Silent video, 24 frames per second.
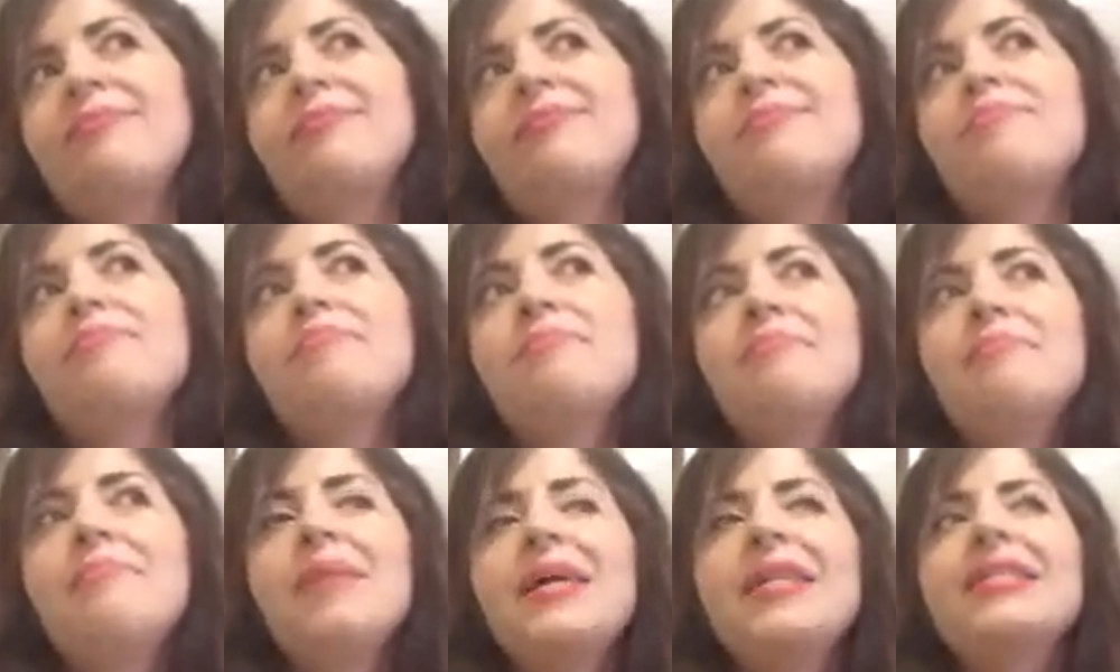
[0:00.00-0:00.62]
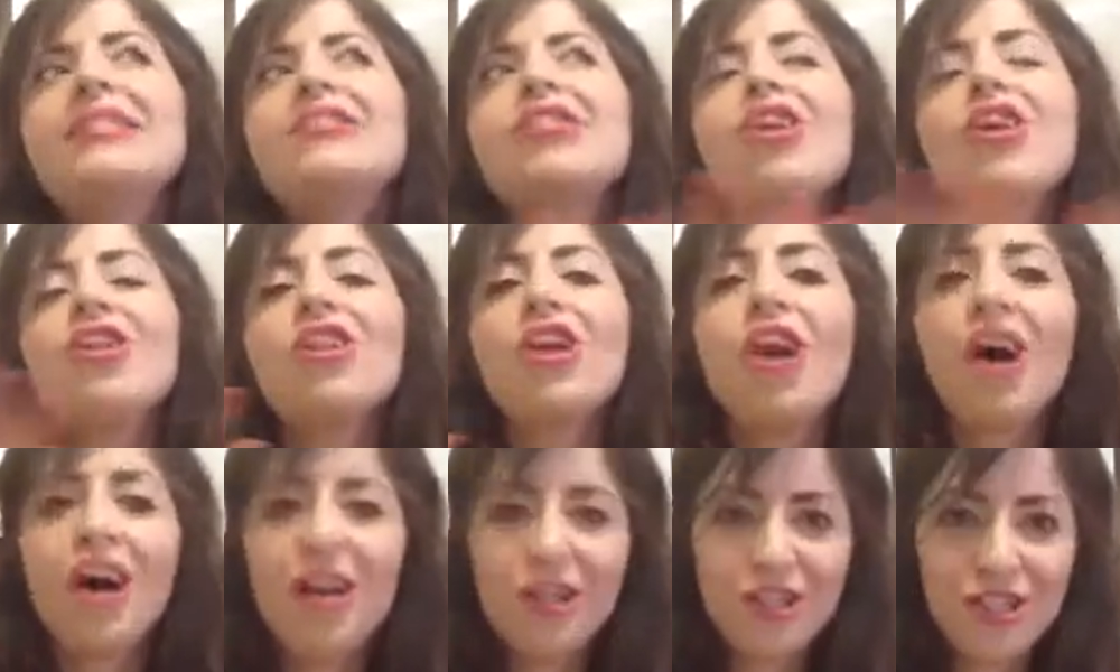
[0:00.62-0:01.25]
mental
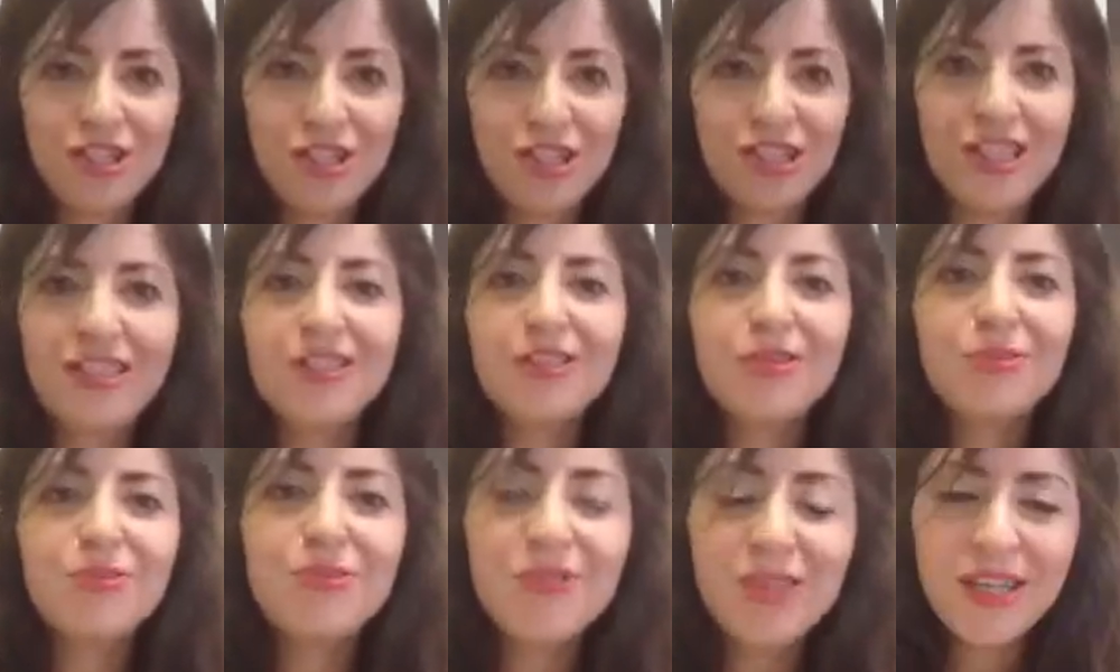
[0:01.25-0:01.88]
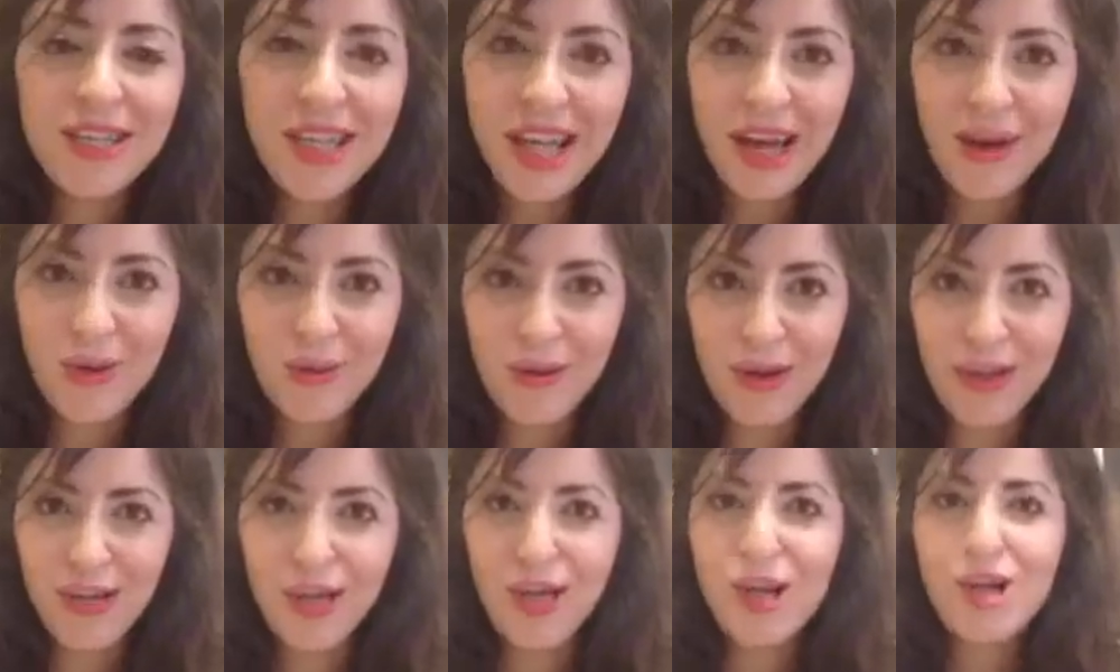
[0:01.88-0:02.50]
hygiene. Let's put it that
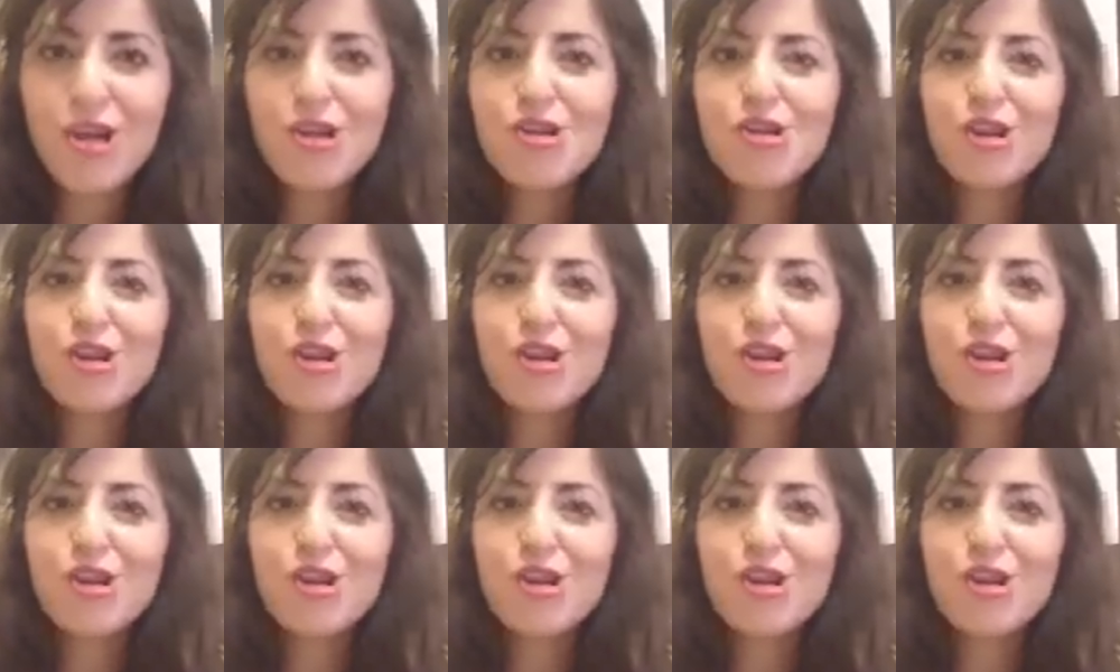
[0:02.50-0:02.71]
way.